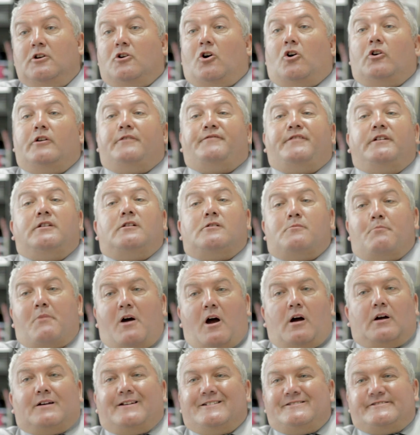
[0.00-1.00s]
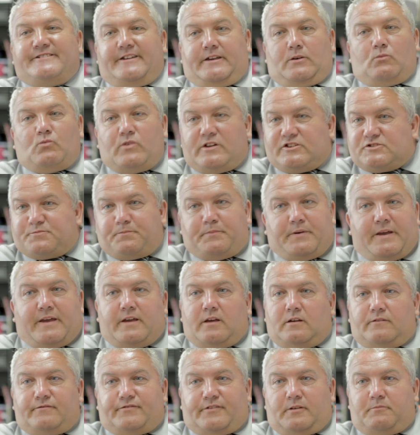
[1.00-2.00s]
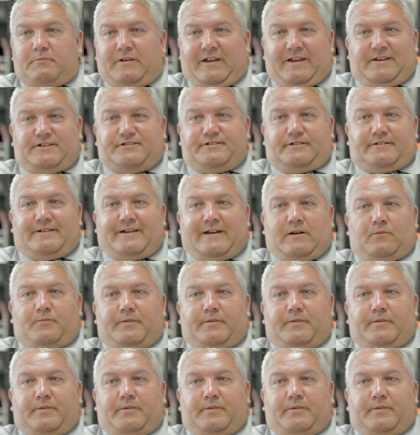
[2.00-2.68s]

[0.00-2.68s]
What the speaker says: Or if you're a marketeer, which bit of the media now?